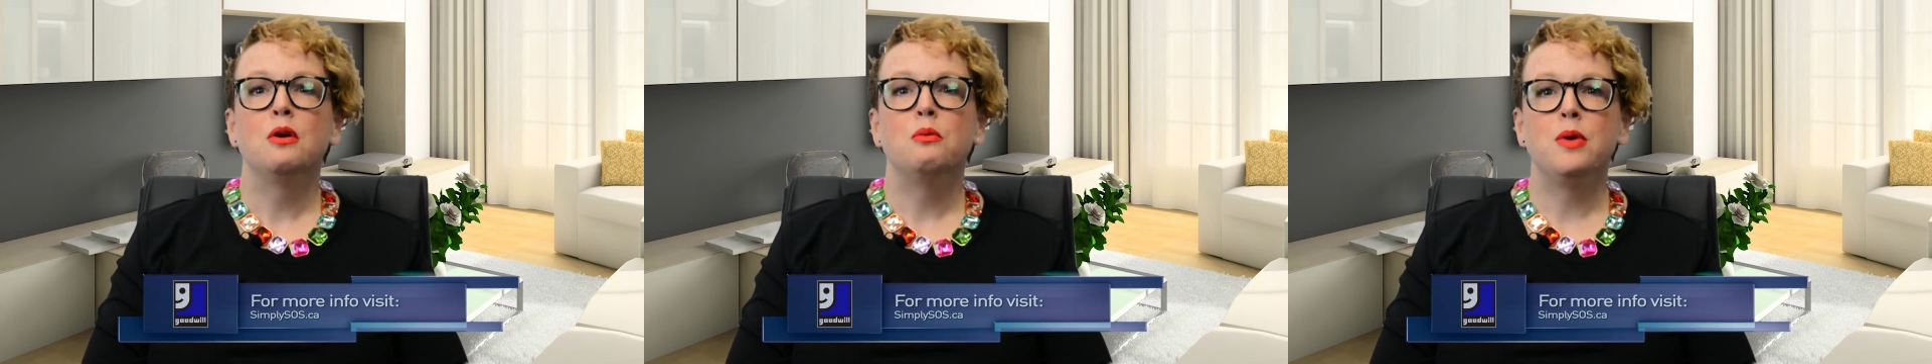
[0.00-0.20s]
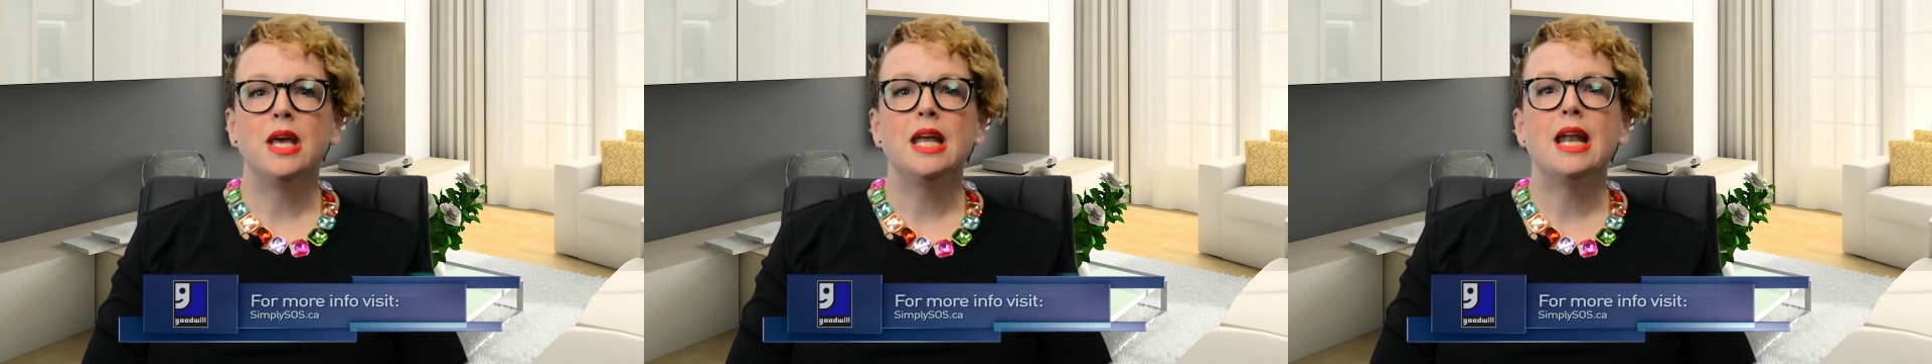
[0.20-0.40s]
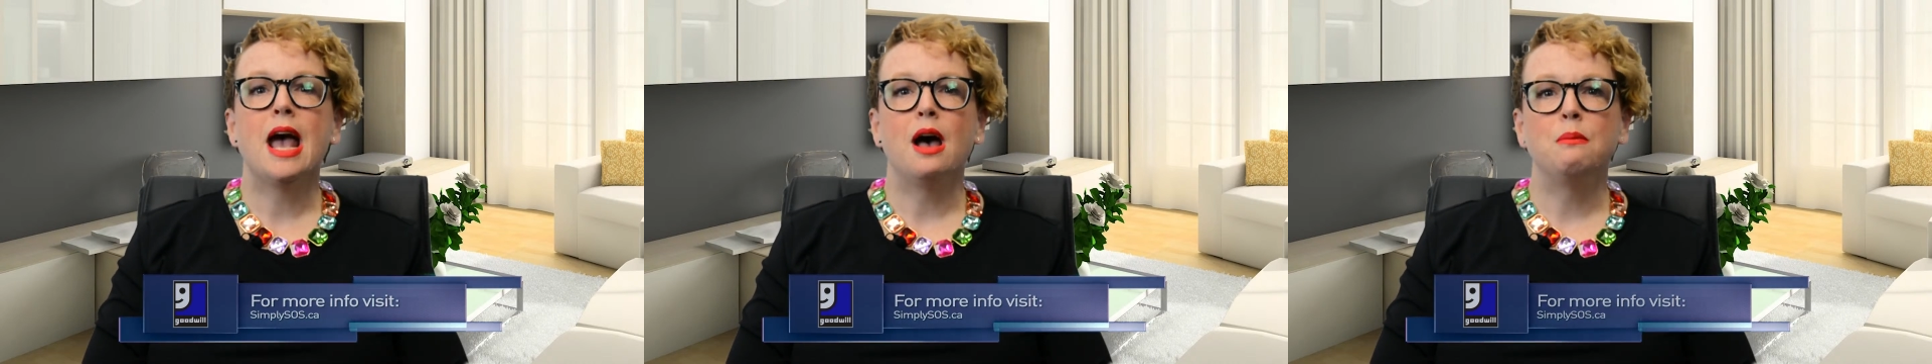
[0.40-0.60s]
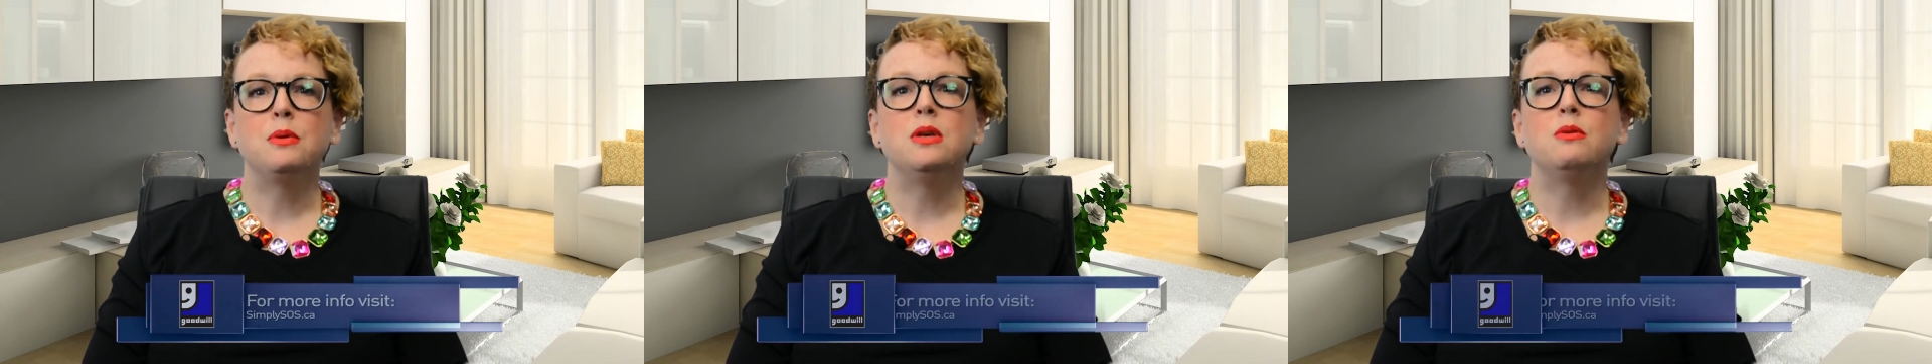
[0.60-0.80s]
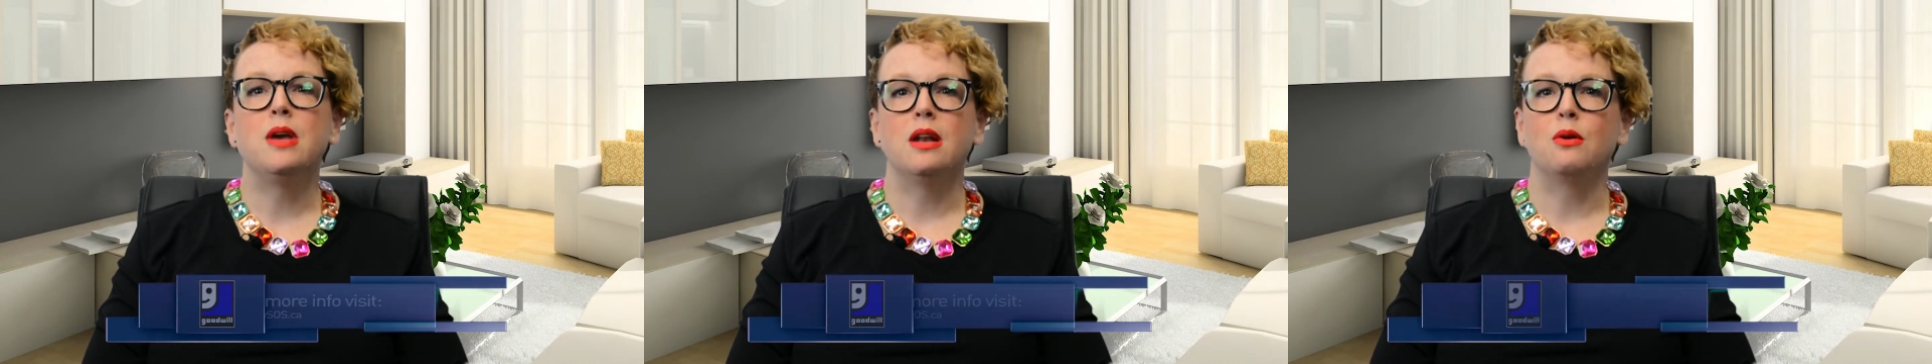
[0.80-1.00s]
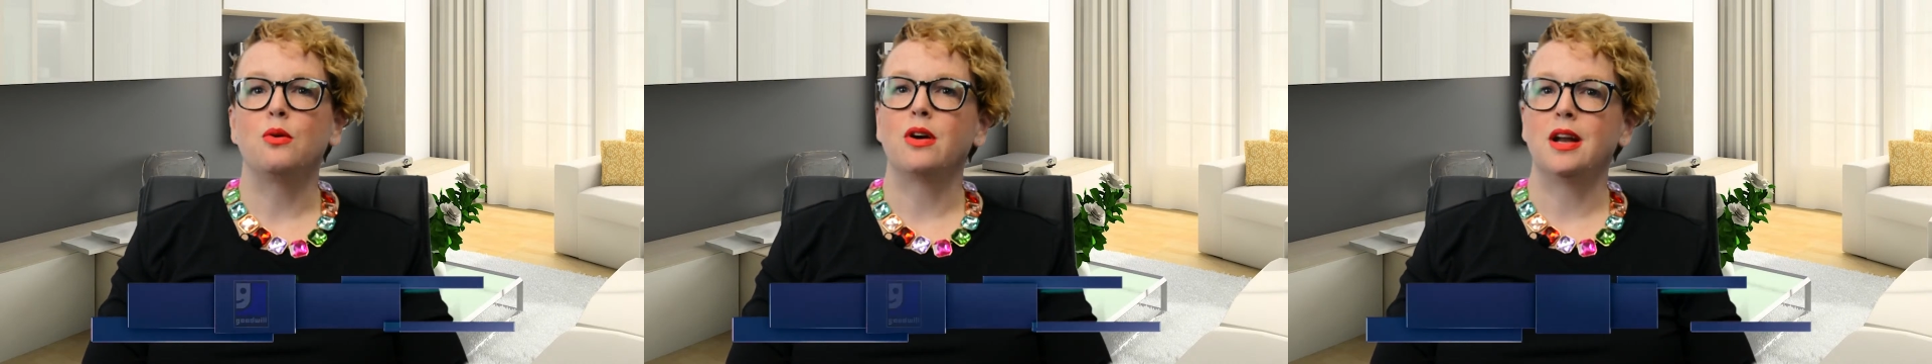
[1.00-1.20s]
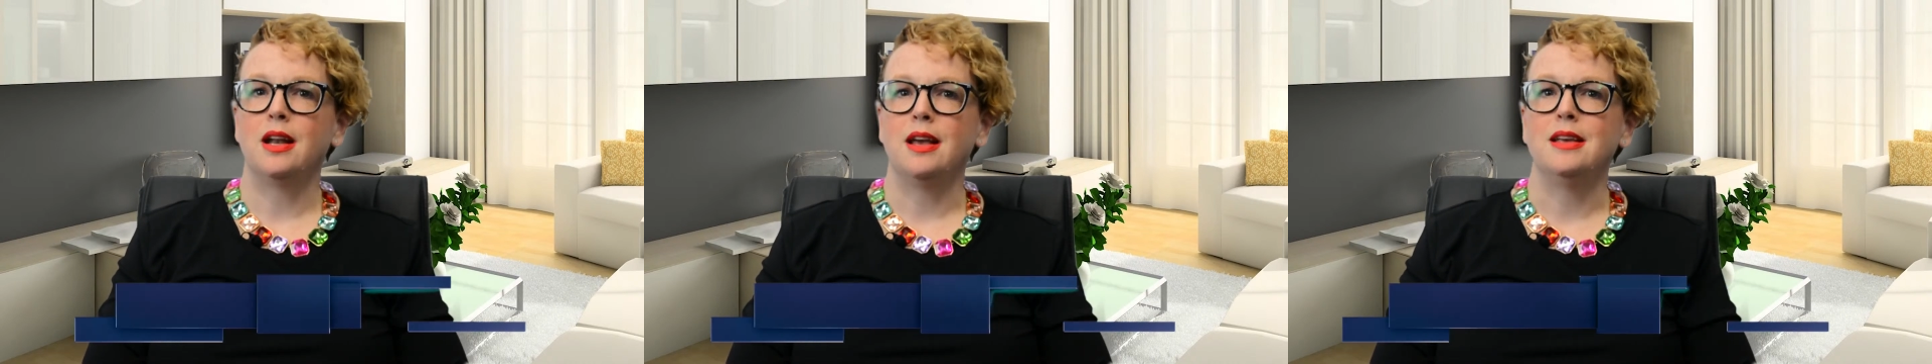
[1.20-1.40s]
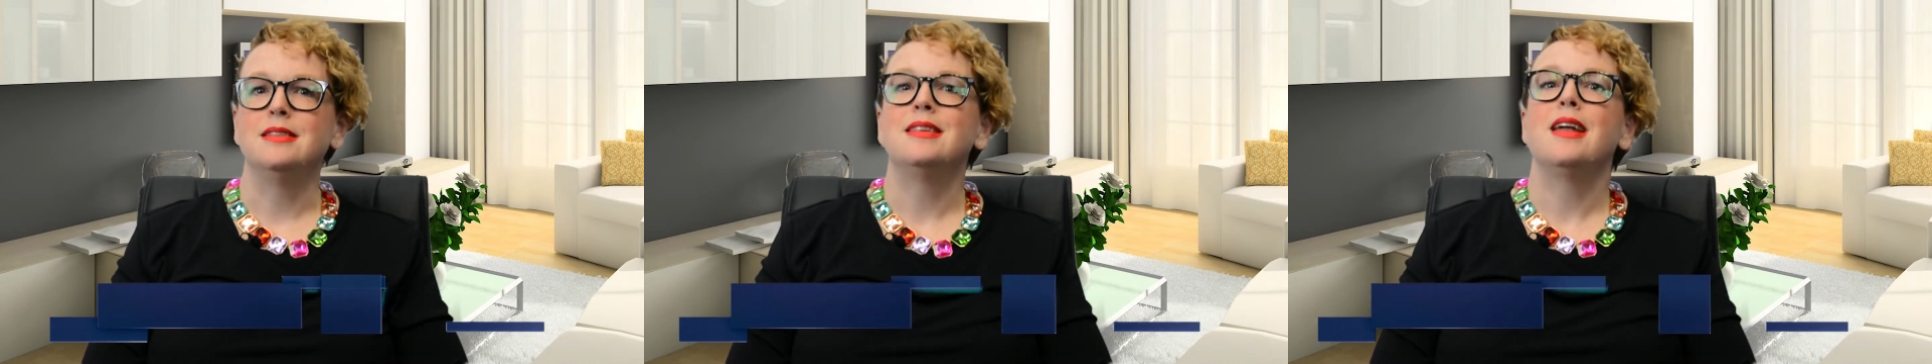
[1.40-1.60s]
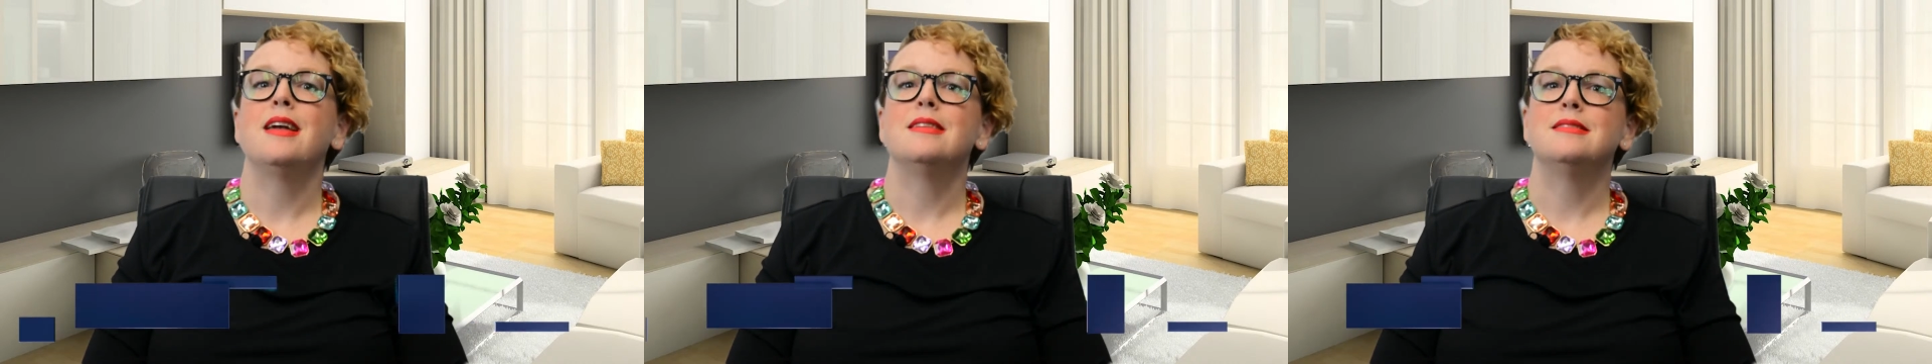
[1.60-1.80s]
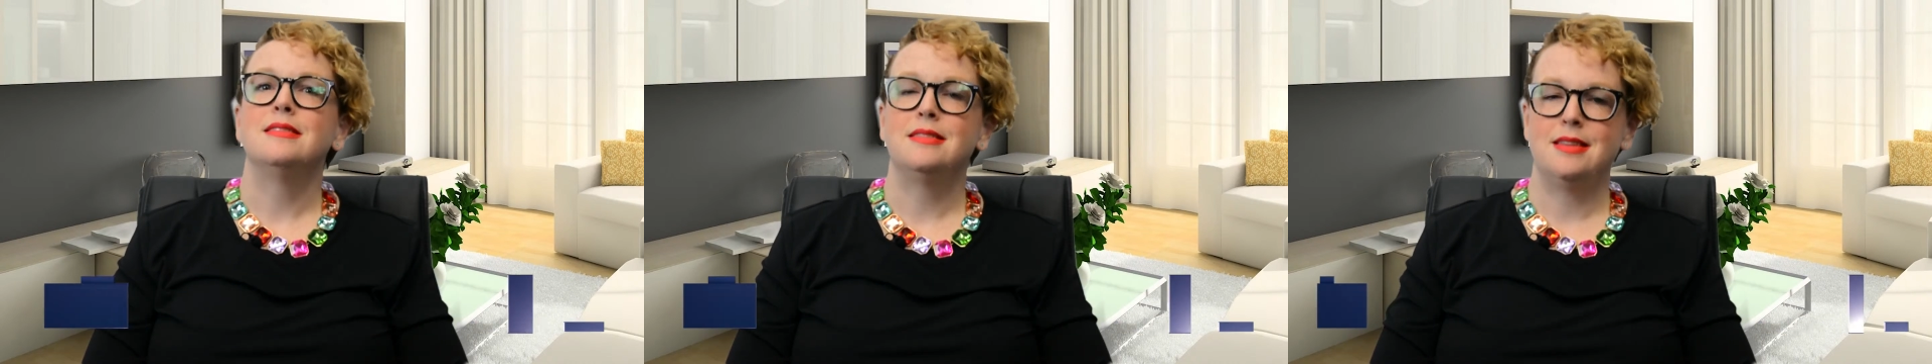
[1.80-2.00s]
we can help you get organized
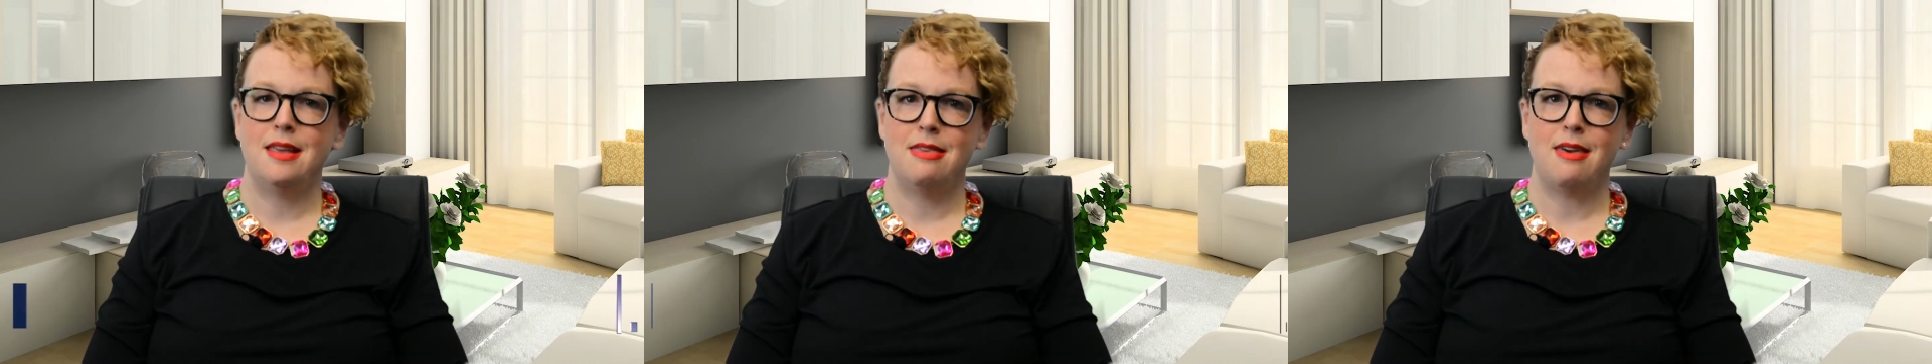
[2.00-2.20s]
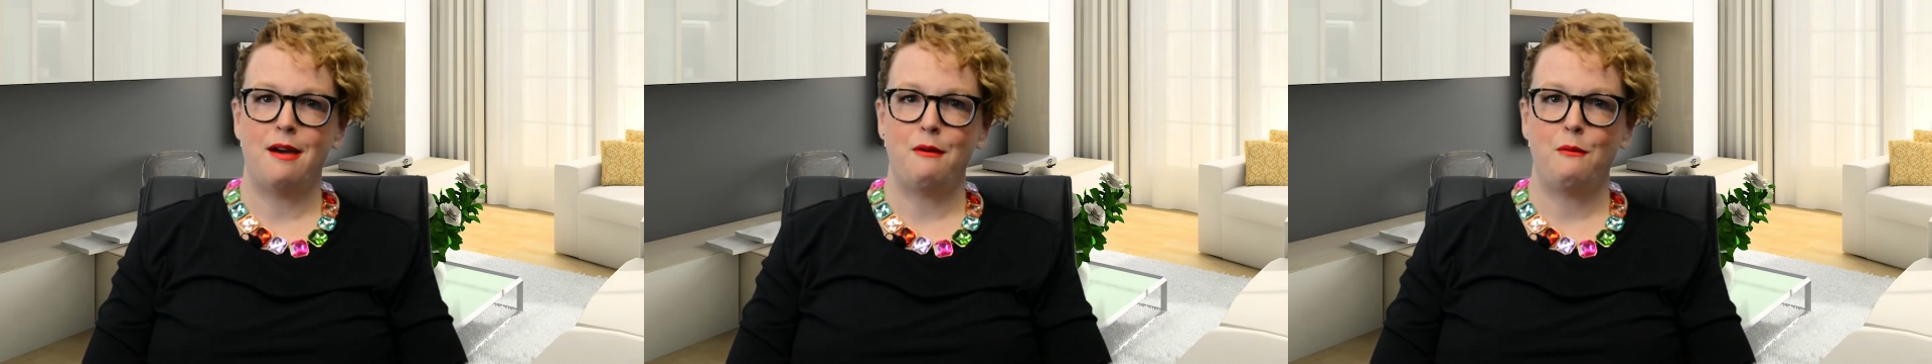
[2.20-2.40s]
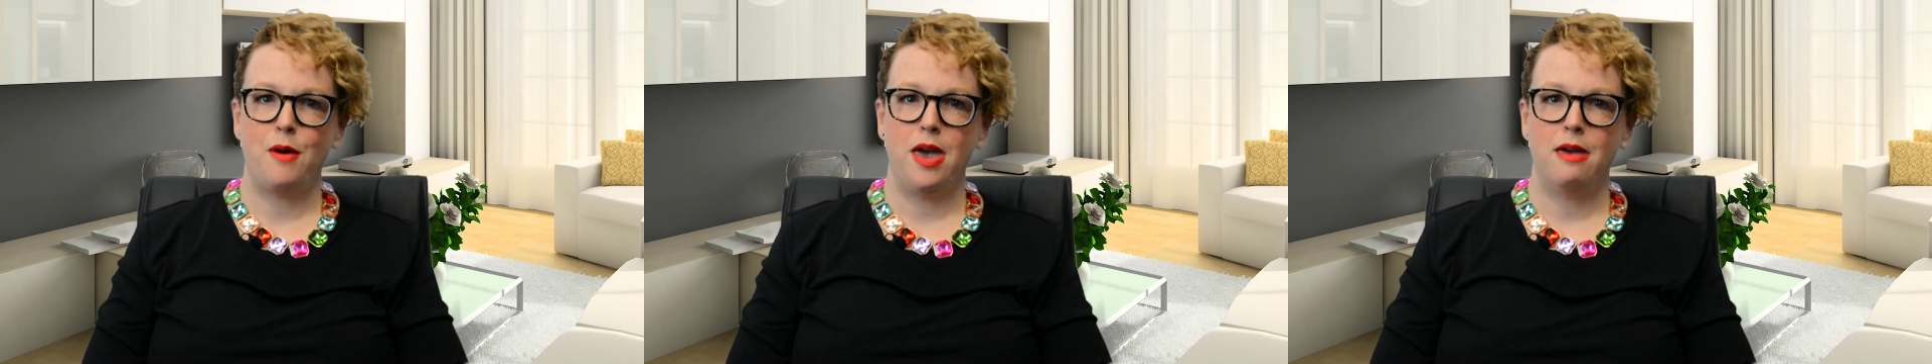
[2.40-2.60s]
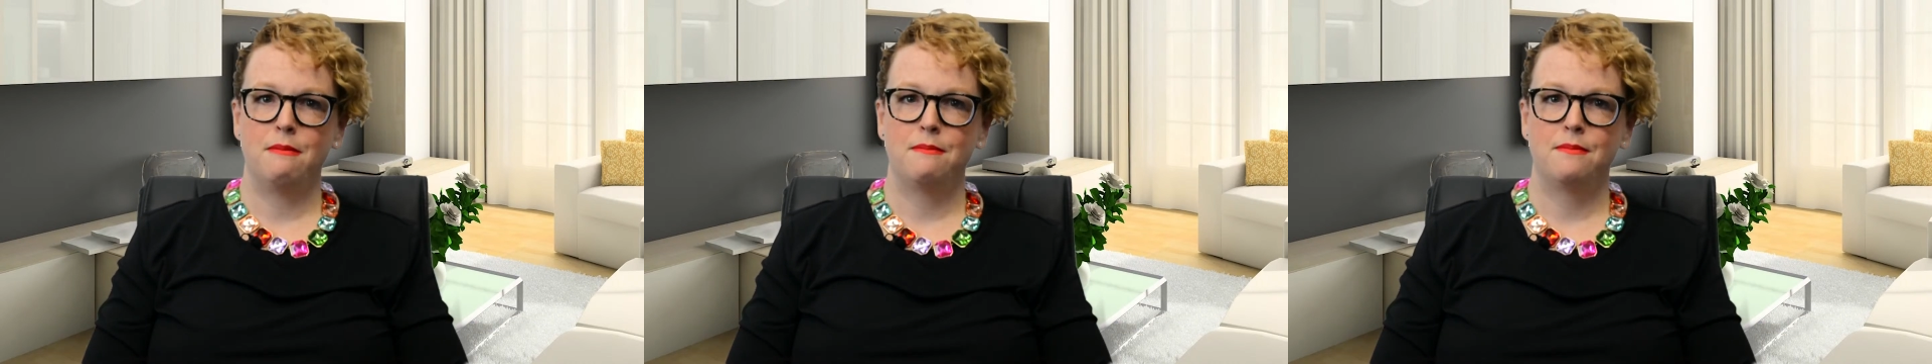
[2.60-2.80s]
and stay that way.